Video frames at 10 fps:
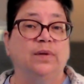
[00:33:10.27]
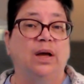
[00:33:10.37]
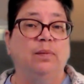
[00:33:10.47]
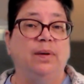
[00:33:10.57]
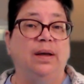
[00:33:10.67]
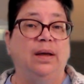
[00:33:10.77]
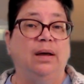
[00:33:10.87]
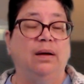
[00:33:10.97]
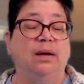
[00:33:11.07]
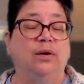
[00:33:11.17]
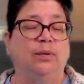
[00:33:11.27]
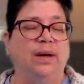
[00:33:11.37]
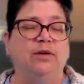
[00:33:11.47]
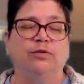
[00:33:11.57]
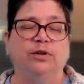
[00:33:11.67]
I'm
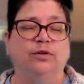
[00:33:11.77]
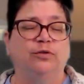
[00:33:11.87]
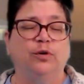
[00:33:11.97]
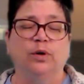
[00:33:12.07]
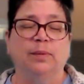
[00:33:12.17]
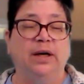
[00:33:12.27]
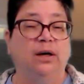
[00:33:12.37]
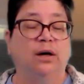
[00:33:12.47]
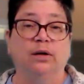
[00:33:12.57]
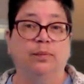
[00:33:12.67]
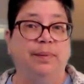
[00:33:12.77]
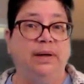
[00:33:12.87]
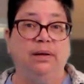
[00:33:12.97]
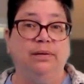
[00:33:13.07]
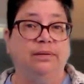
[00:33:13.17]
grateful for my
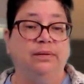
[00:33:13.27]
heartbeat.